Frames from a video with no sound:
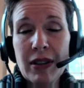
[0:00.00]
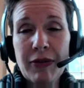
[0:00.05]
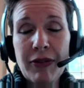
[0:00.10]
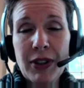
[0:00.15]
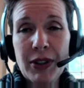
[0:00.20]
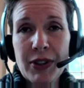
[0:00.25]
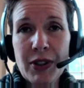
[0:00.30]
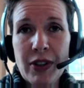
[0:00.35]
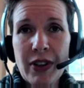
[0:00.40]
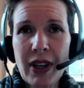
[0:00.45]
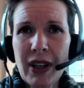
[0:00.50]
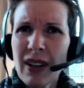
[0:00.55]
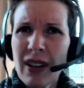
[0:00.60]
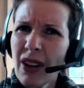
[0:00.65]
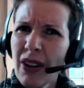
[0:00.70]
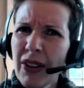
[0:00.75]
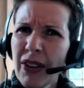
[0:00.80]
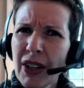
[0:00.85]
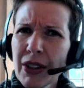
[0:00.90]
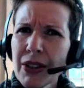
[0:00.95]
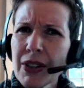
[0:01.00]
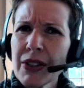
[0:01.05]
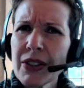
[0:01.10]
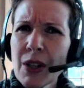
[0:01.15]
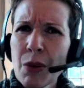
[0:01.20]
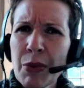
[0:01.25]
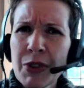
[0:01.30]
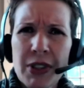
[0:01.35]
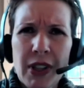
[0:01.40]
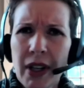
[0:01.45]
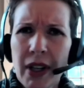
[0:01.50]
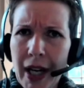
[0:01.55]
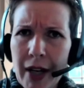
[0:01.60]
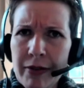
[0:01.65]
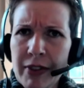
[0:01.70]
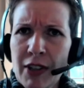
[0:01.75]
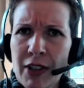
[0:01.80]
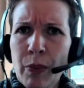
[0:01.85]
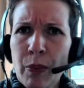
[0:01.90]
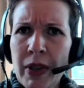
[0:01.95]
if there's like, oh, there's a cemetery,
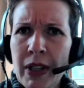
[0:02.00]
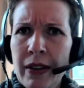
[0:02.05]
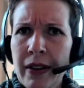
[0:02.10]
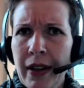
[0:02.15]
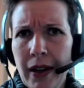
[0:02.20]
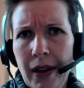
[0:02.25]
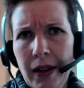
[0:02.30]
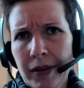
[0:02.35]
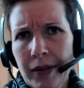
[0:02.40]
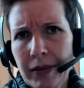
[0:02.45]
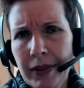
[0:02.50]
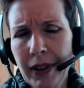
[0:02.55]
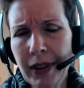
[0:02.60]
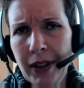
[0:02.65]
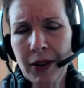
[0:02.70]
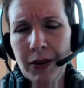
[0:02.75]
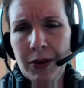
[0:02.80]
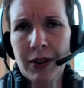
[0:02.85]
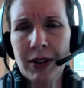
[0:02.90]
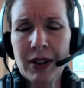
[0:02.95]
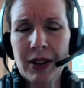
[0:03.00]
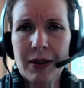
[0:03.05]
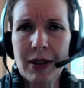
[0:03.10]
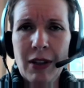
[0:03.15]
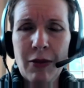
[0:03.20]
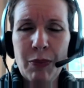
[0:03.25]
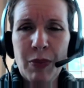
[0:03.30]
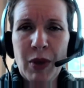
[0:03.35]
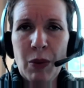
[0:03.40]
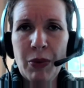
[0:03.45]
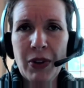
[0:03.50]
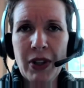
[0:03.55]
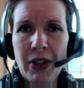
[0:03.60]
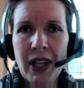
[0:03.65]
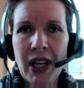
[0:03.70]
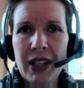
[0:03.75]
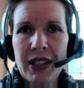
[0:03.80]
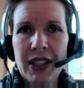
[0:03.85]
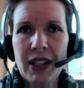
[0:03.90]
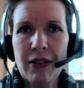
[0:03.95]
I've never been there. Give people
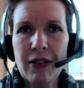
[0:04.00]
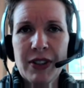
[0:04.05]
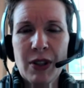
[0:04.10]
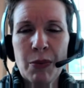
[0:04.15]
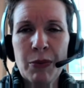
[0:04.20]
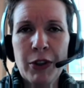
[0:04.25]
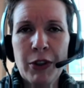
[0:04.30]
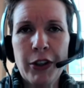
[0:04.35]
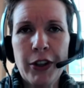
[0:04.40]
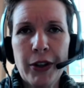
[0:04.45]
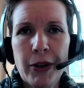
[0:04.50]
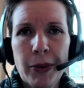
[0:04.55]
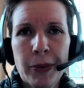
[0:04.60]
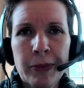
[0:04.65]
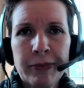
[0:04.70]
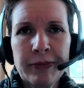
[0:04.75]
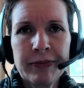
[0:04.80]
an idea of something to do.